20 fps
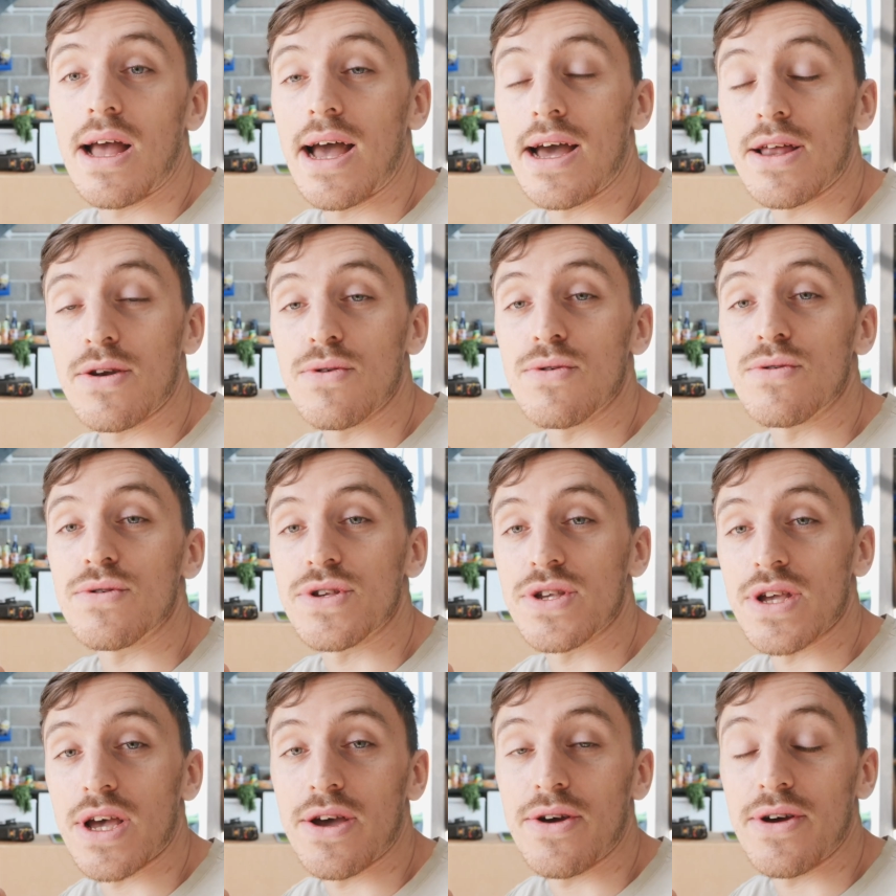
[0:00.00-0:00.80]
And
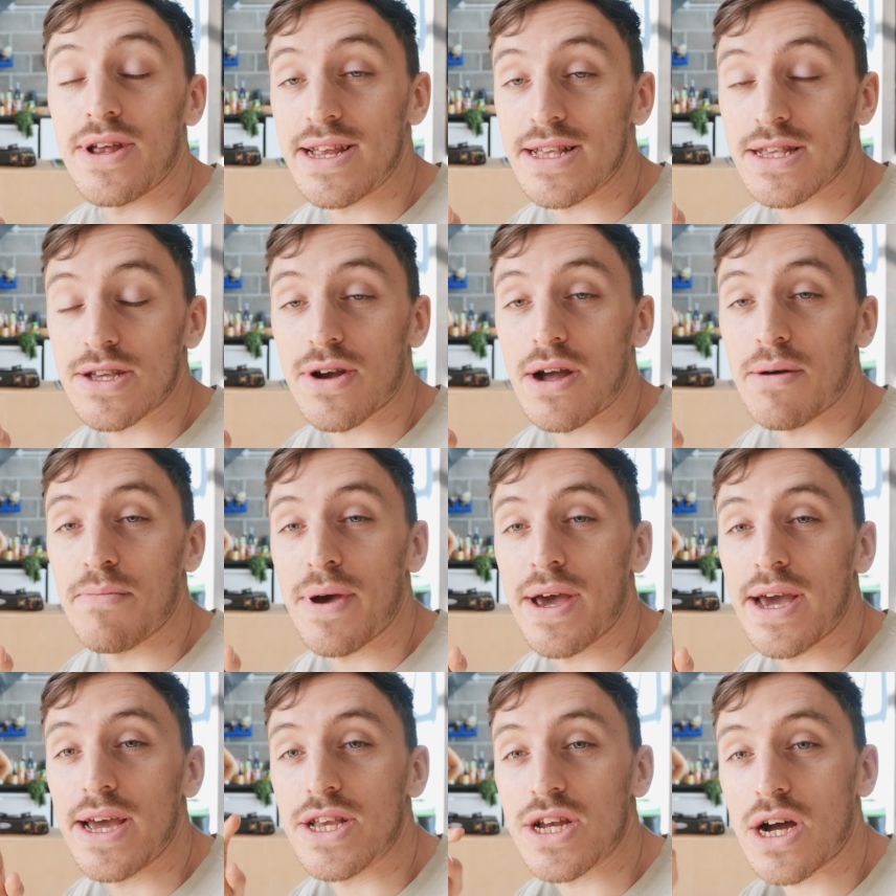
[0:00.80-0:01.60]
also an Instagram
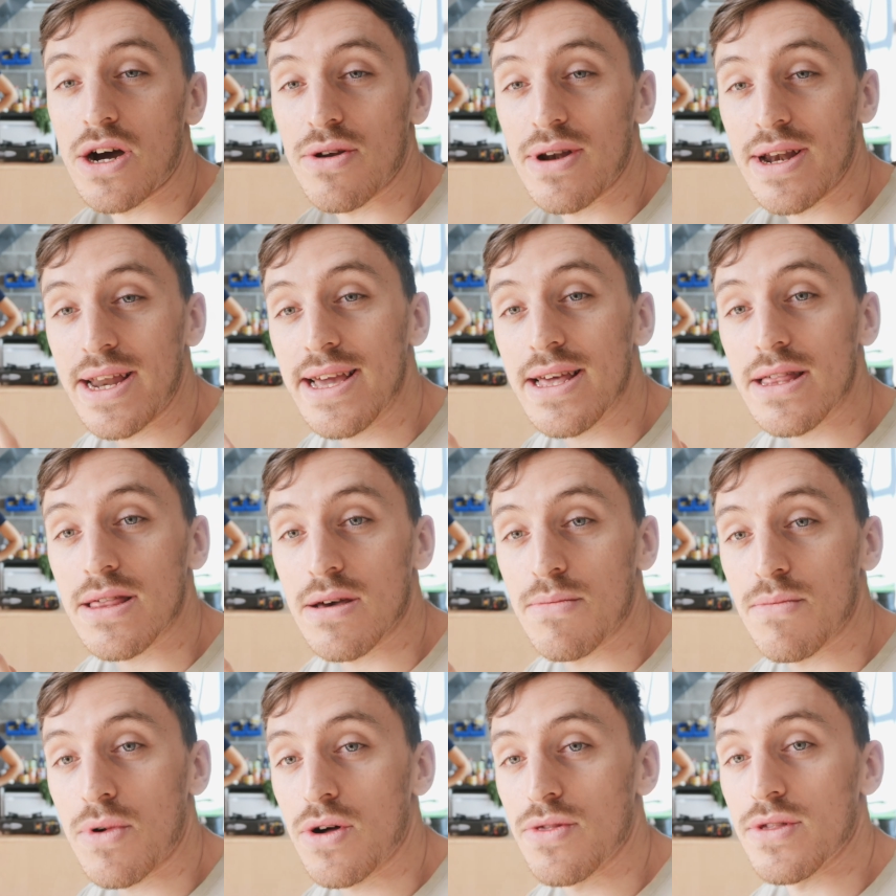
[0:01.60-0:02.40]
page. I'll link
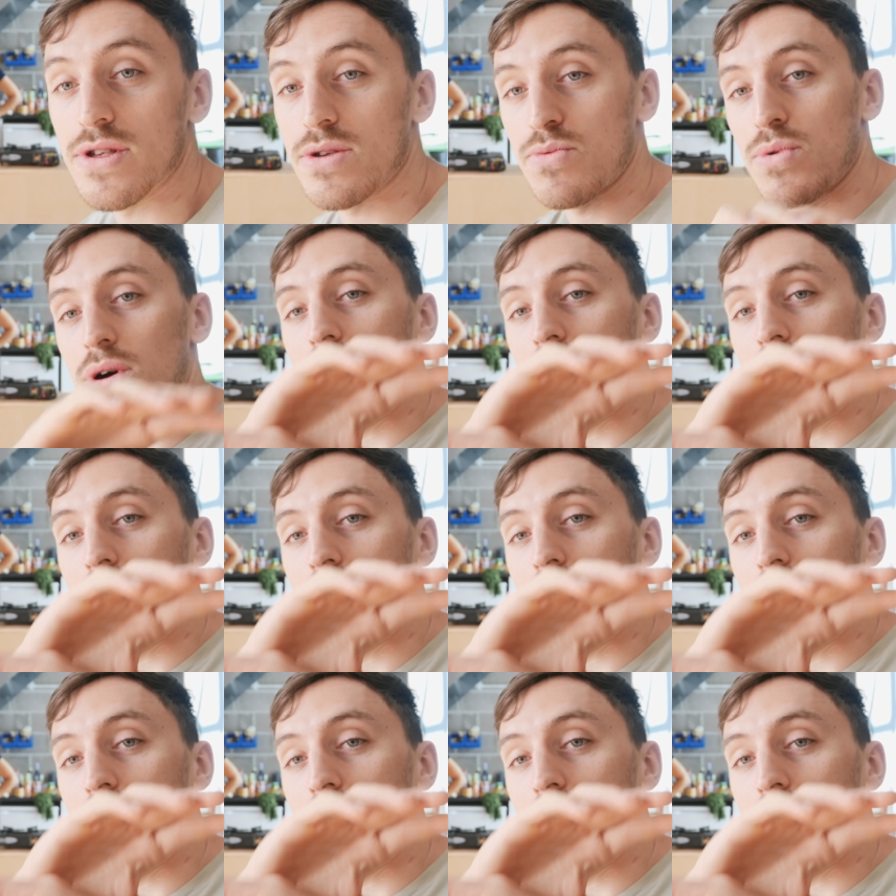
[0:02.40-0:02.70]
them on this,